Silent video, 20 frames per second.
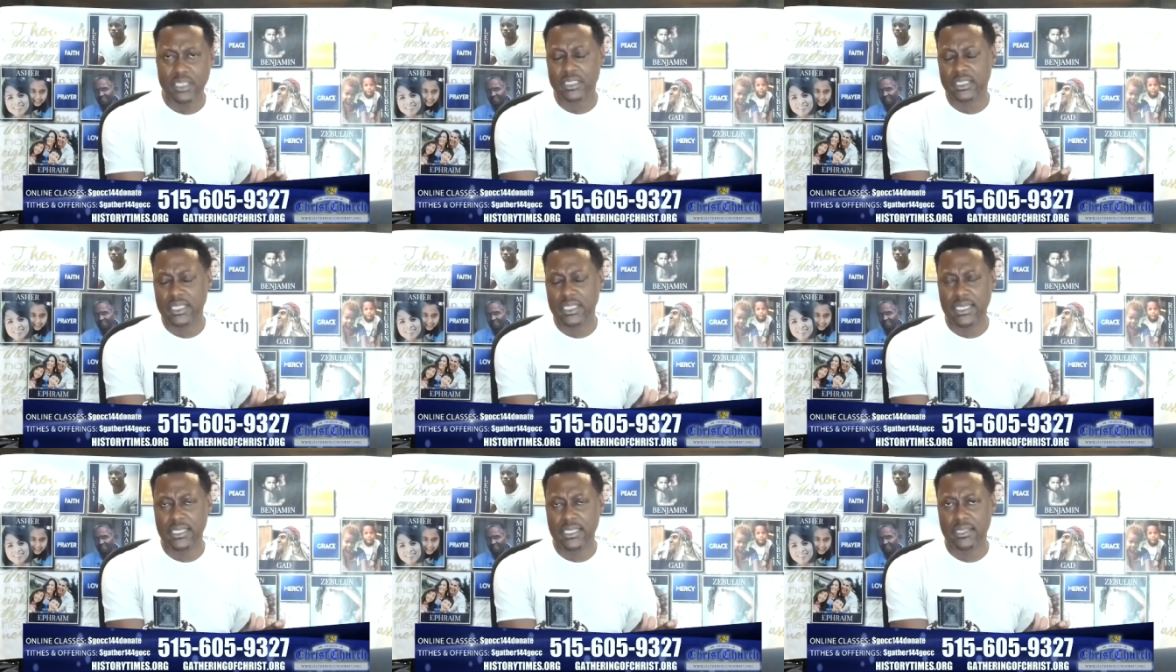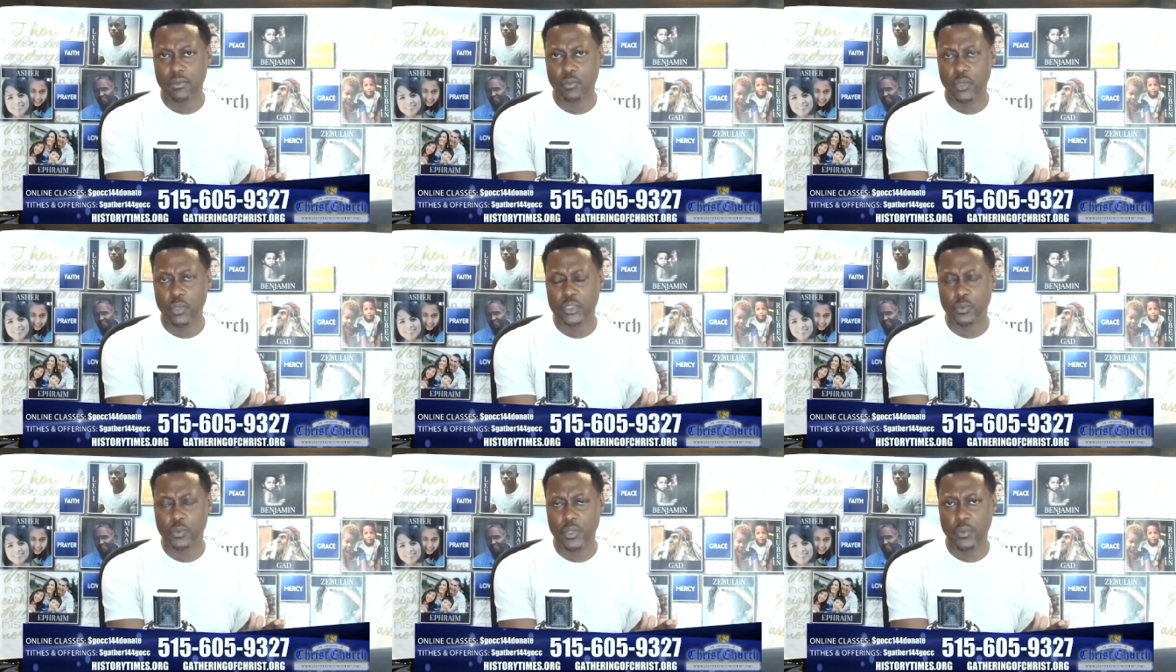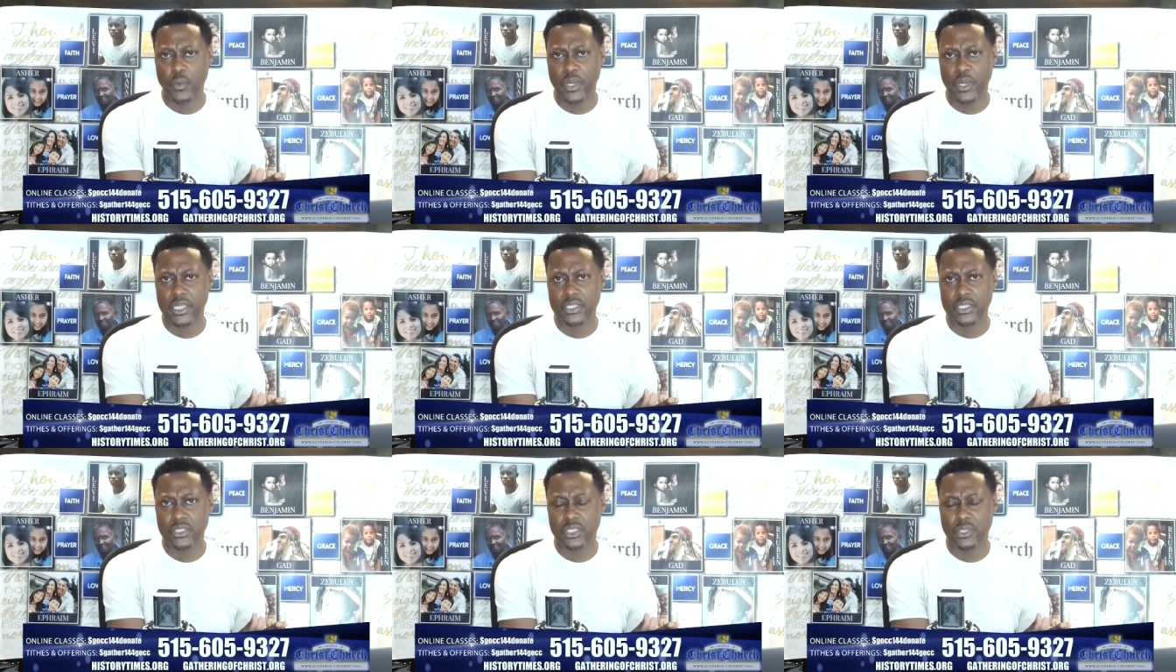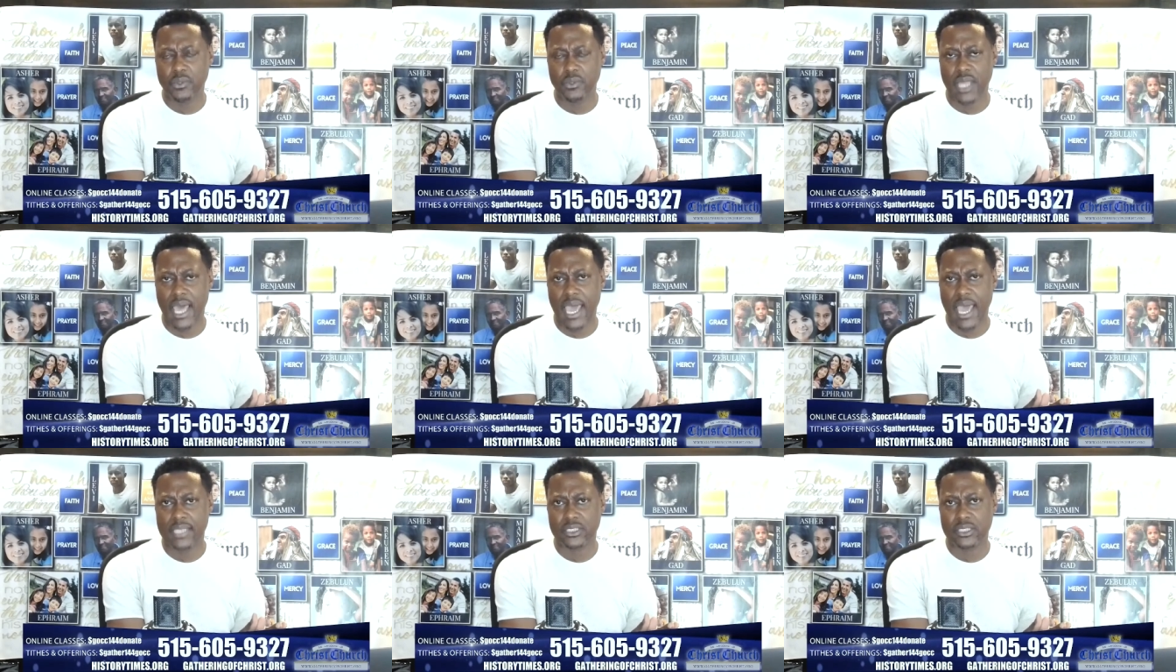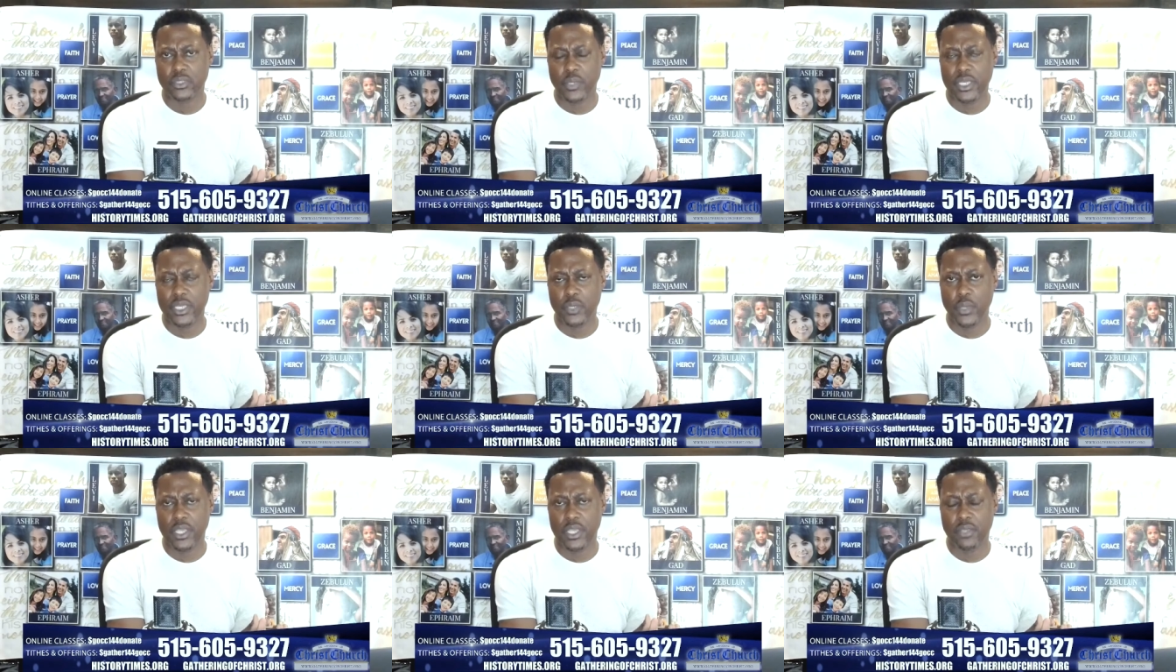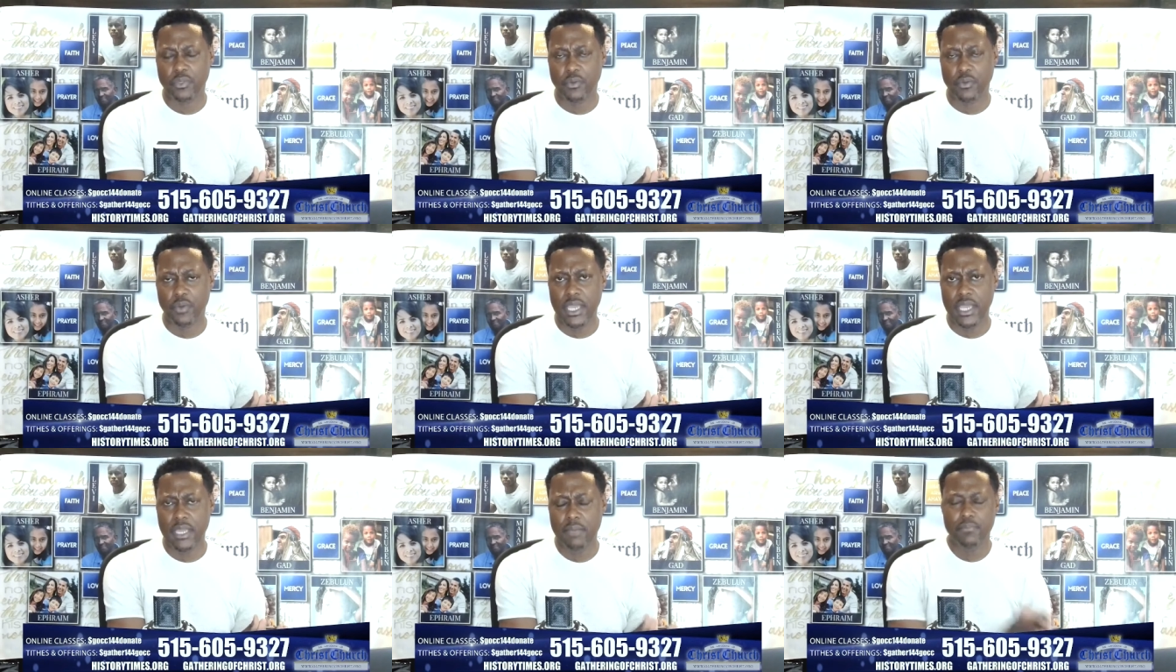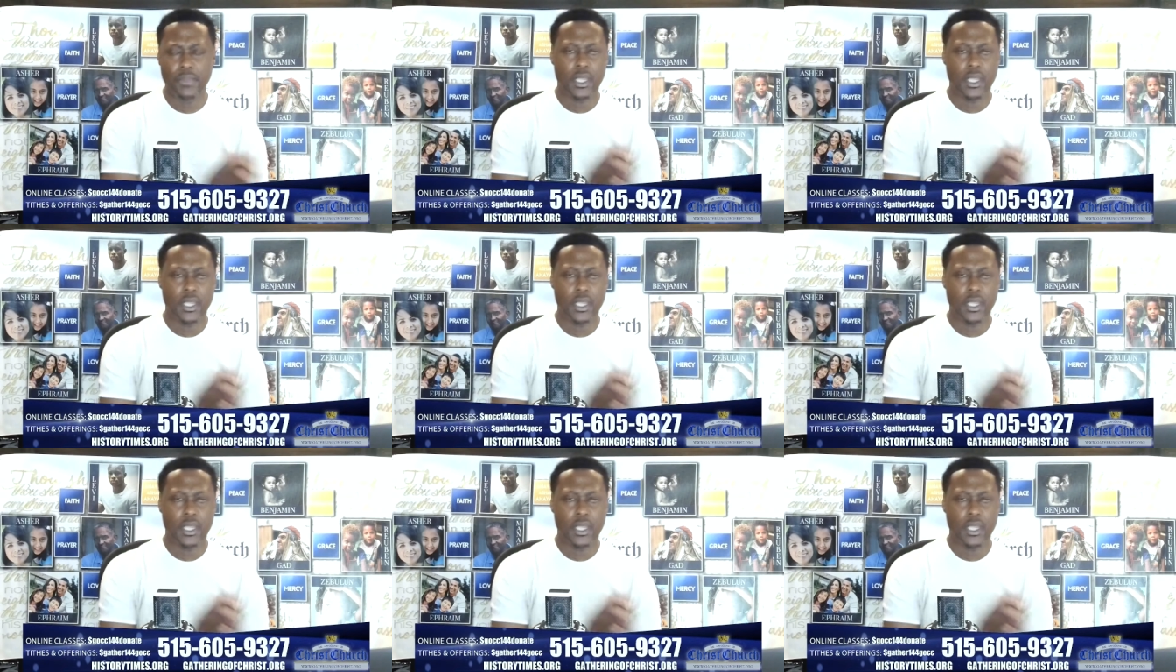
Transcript: seed, which we went into last week, week three.